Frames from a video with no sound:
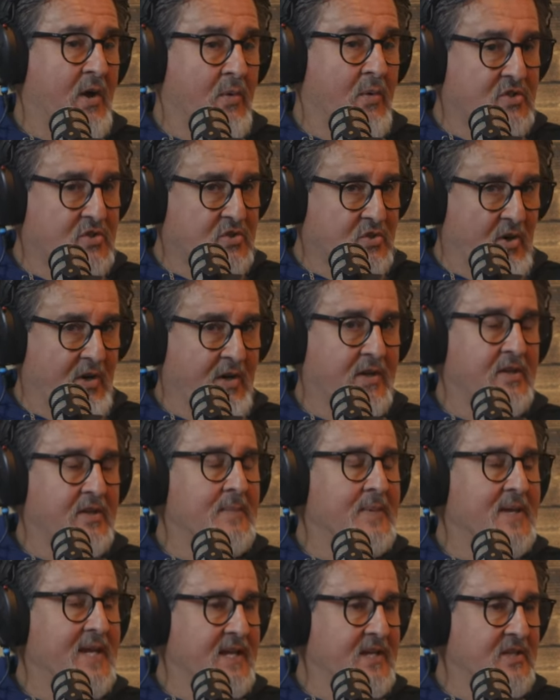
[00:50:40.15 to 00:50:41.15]
always start at
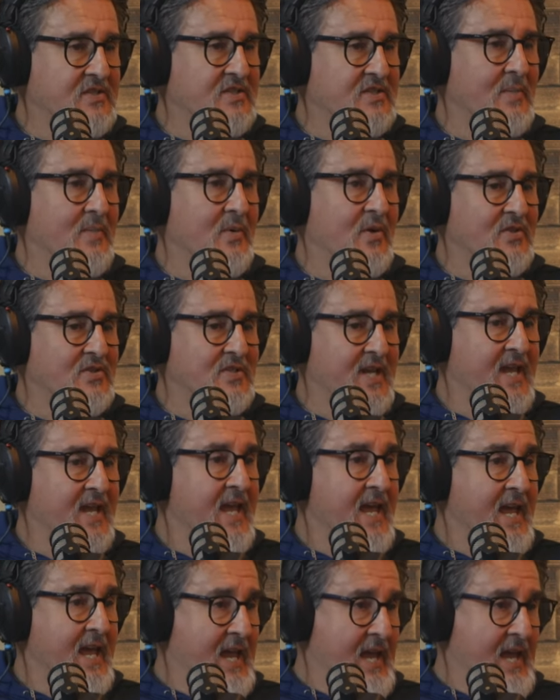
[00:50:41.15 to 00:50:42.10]
the beginning of summer. I'll say,